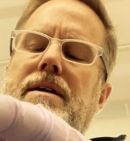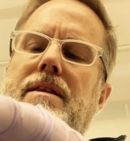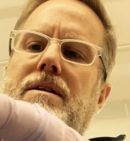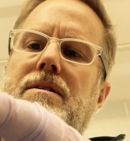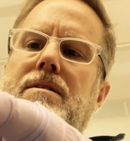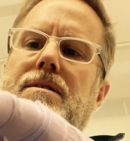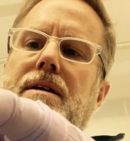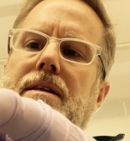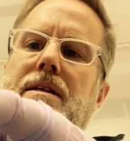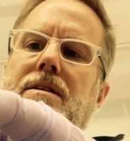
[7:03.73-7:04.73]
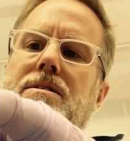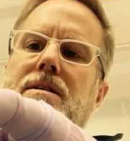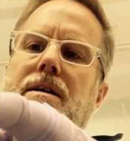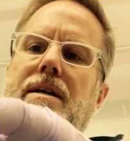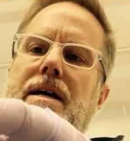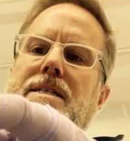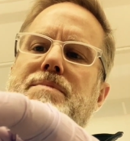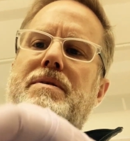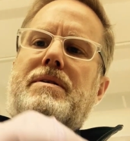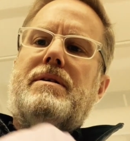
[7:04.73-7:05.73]
that little thing that looks like an
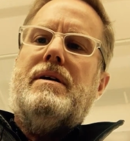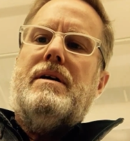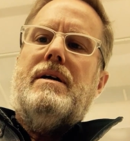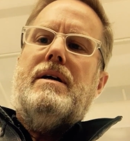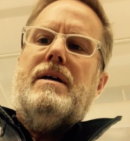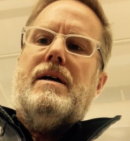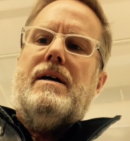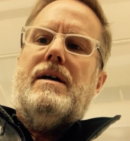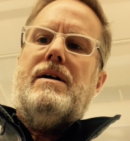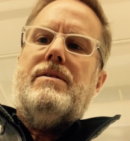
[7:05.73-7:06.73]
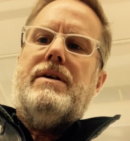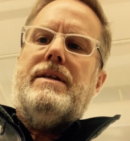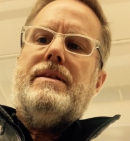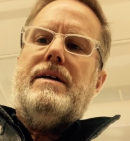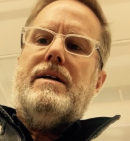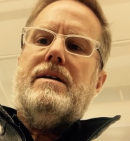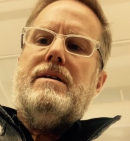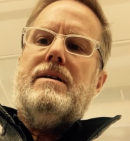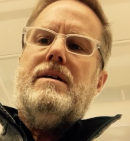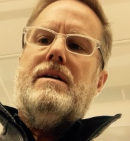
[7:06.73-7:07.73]
aspirin right there.